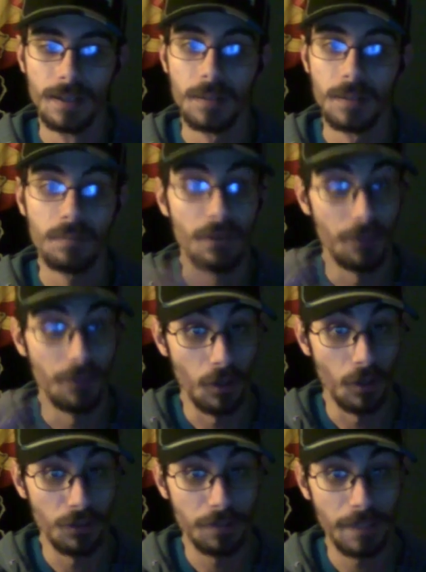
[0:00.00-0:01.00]
But for
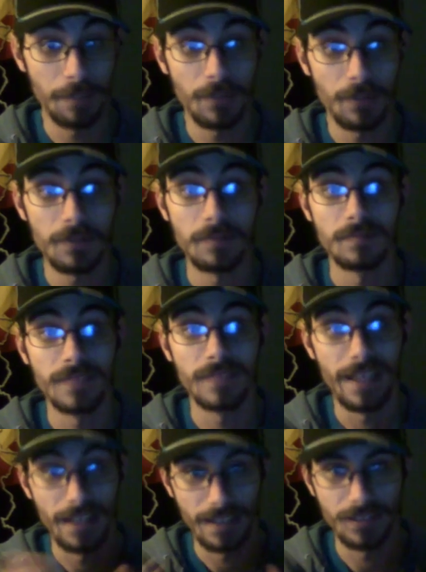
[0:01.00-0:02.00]
most people, they
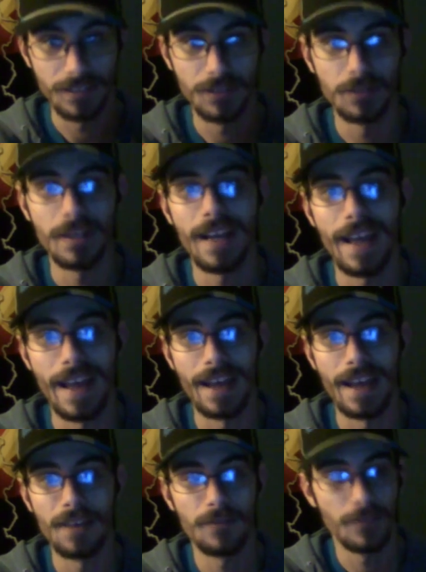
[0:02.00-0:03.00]
like to
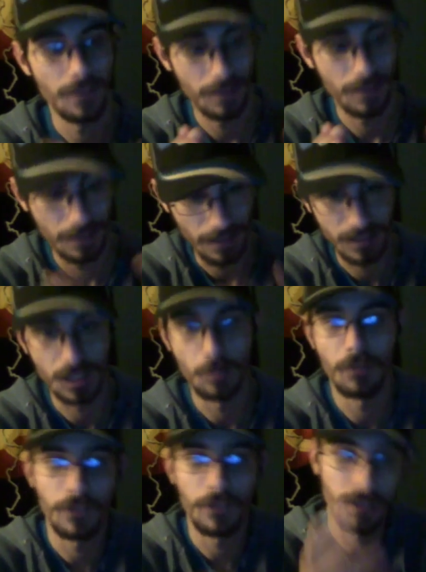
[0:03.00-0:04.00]
have a
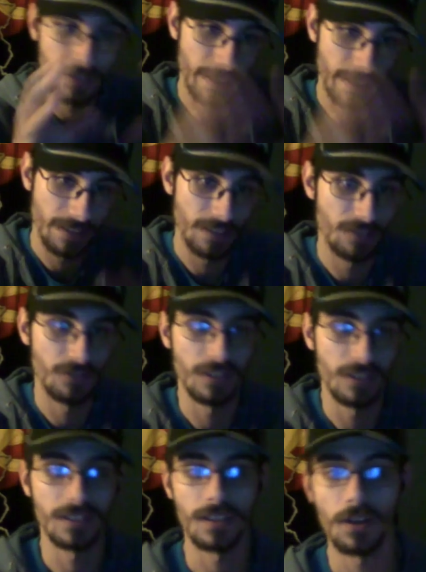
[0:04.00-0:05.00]
subwoofer that does
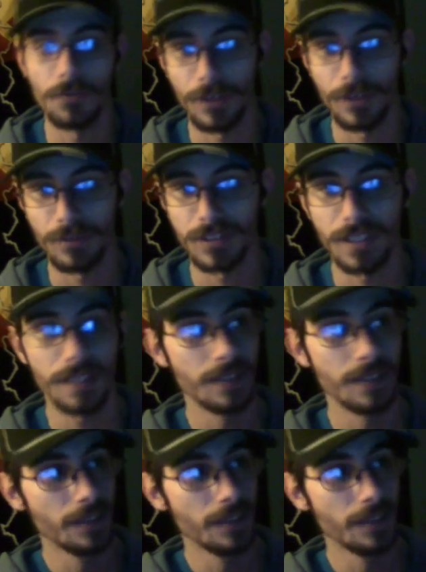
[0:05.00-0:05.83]
just a low frequency,